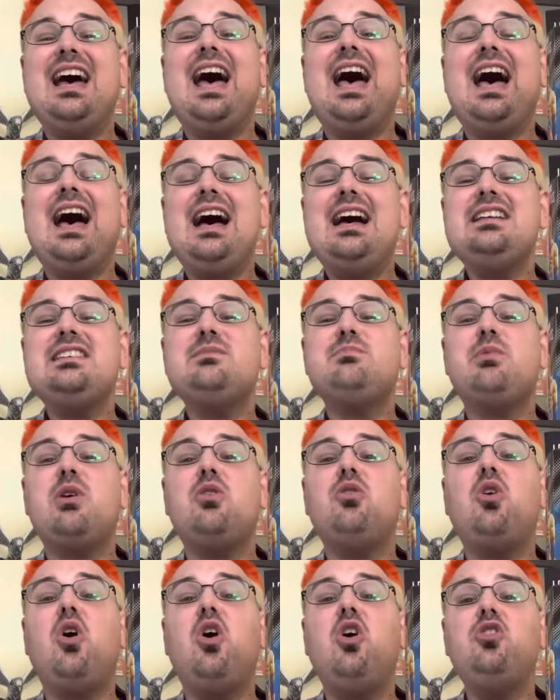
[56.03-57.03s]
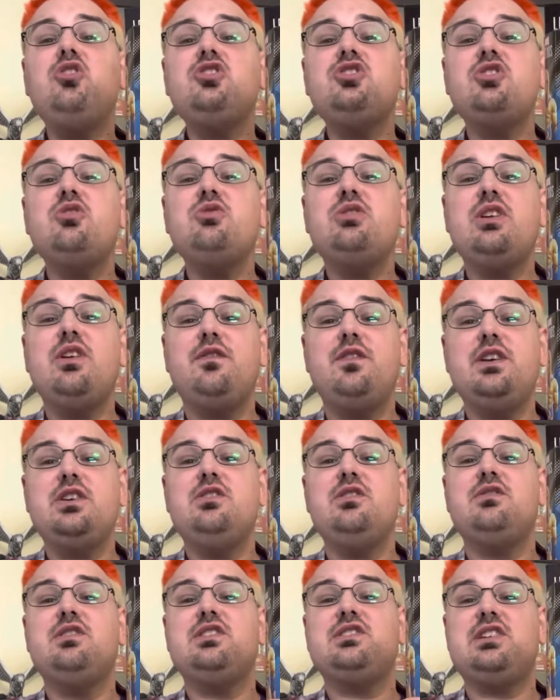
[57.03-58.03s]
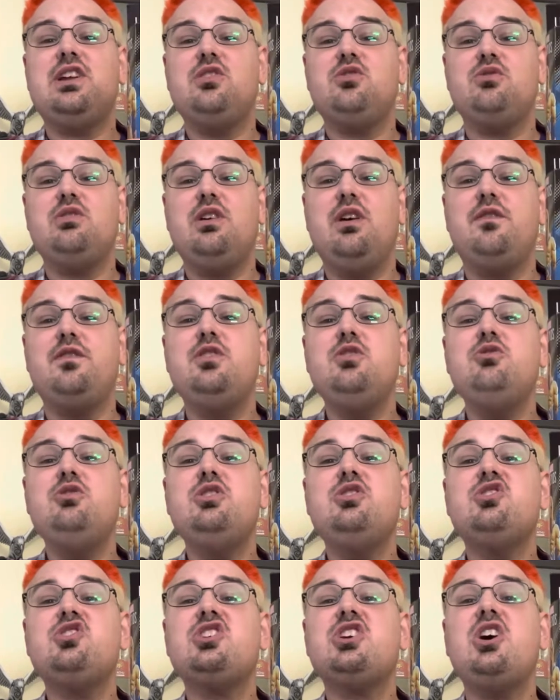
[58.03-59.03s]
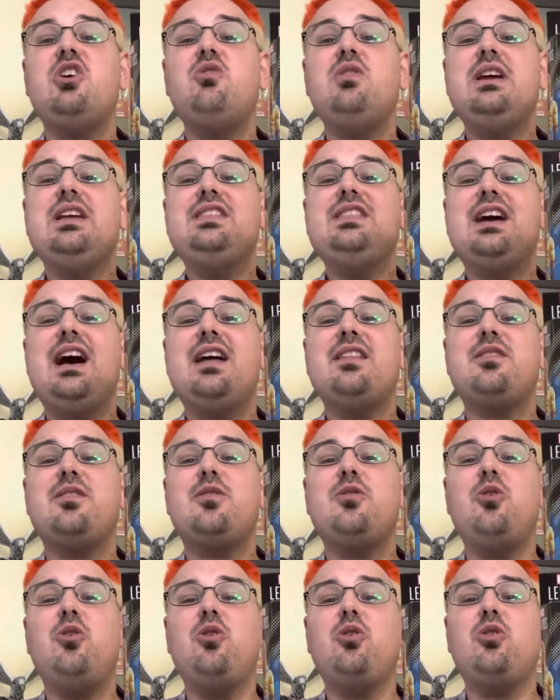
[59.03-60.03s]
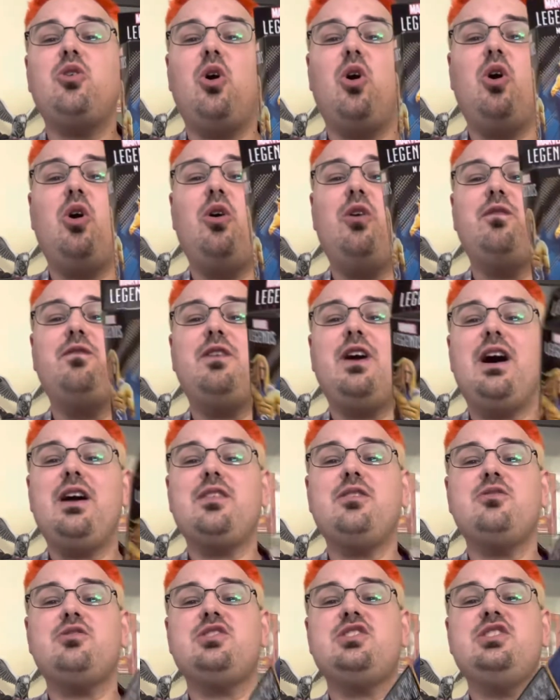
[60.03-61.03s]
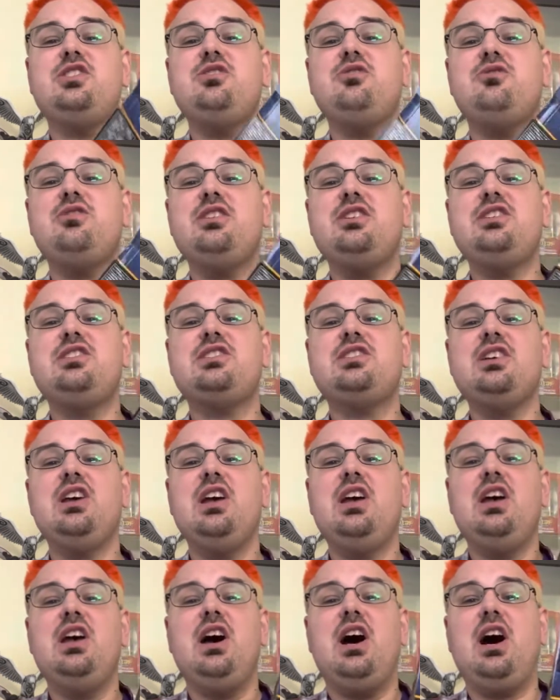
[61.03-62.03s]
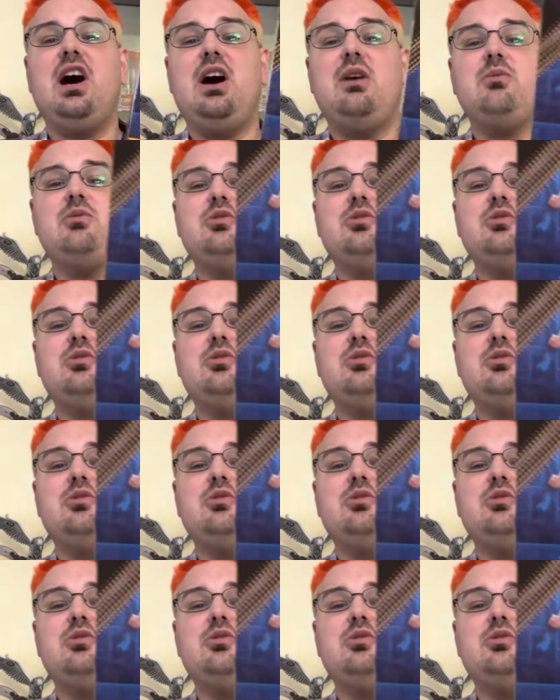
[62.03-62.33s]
Hasbro also did a figure of the Sentry a few years ago in that Thor All-Father series, where you